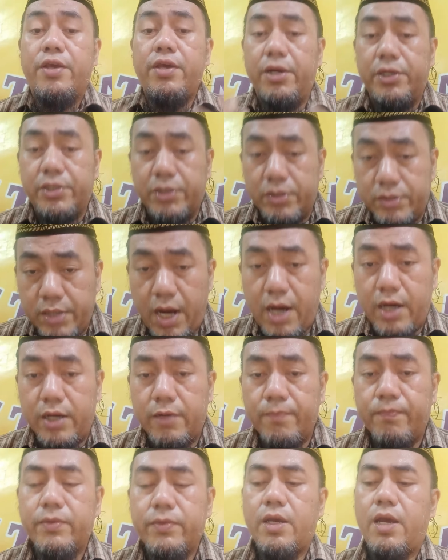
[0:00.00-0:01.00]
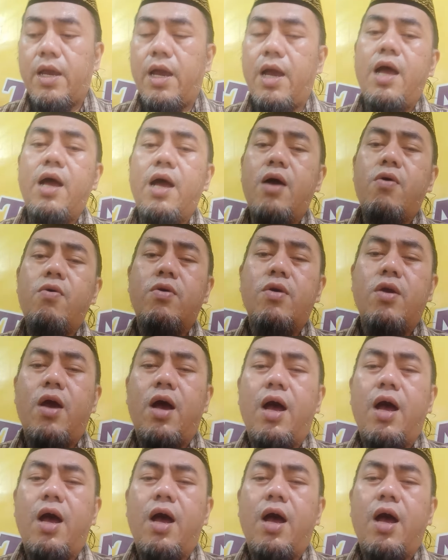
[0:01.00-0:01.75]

he is God. How